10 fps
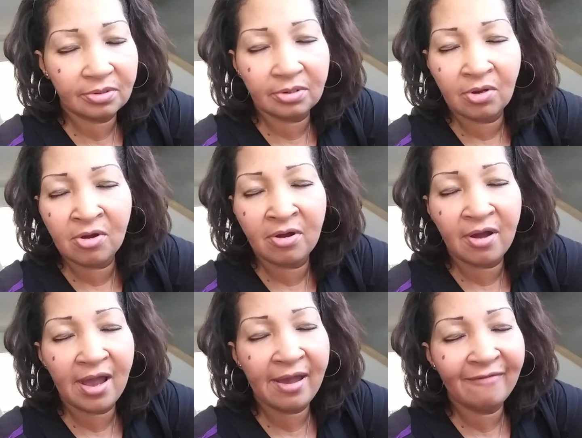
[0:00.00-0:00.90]
Y'all,
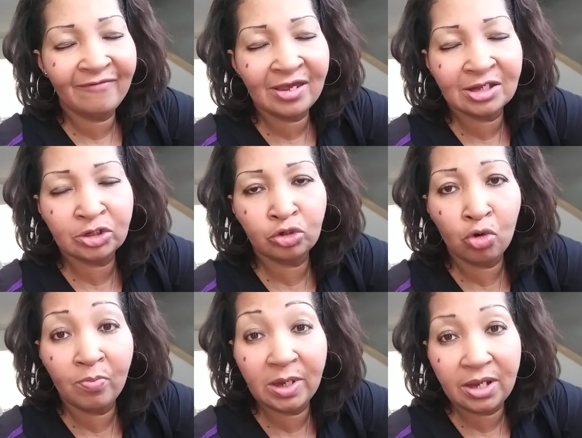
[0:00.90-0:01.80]
I've had
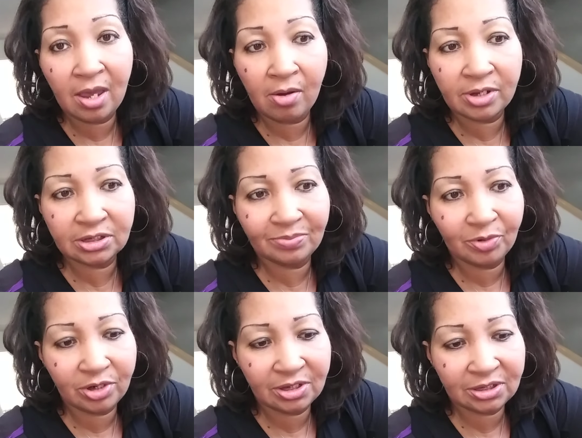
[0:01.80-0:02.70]
so many hell
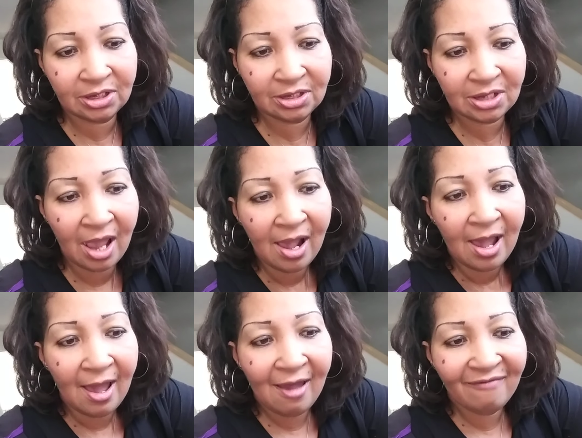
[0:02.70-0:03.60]
experiences.
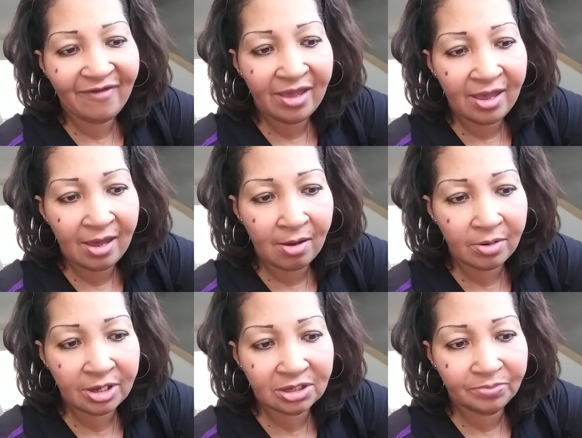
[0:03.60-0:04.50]
I've had hell
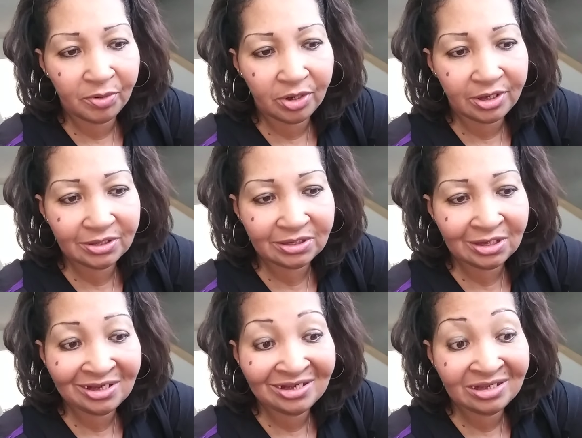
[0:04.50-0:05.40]

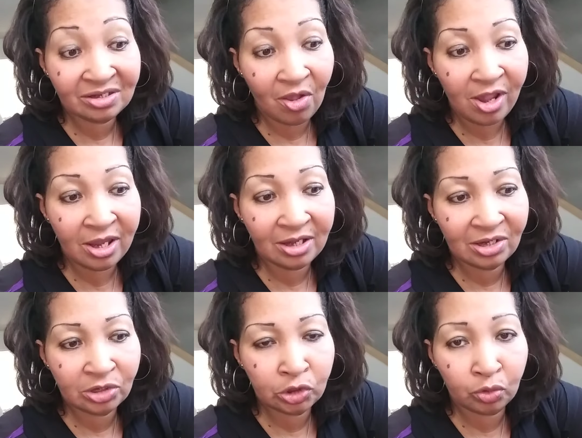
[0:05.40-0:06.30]
experiences
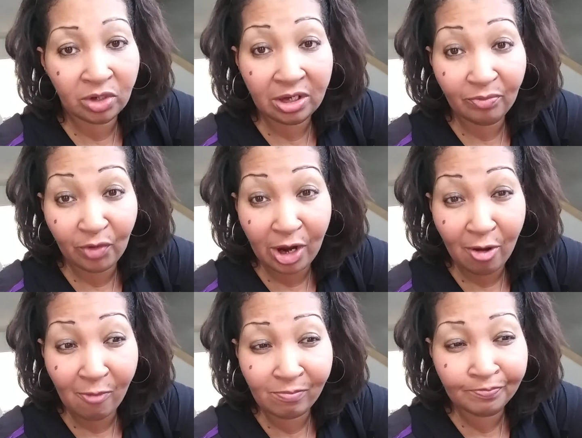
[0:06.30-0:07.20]
in dream
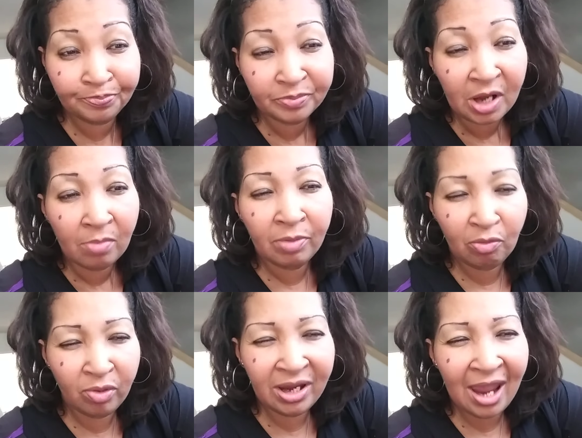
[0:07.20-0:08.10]
realm,
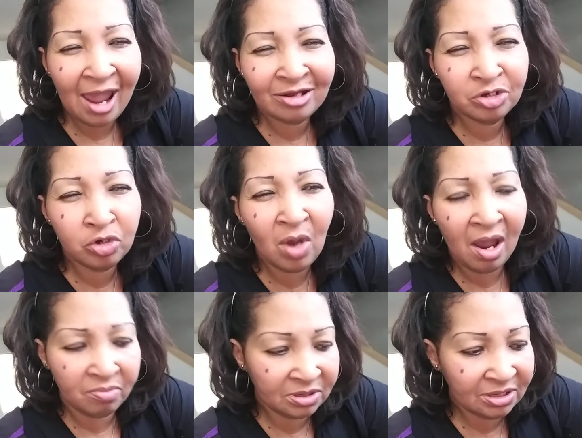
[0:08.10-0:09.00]
but where I knew
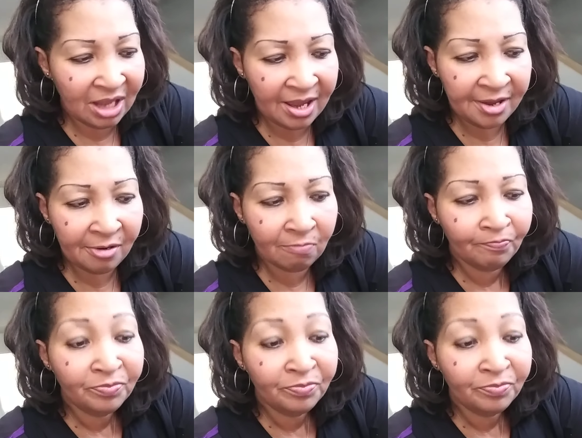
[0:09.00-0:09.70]
I was there.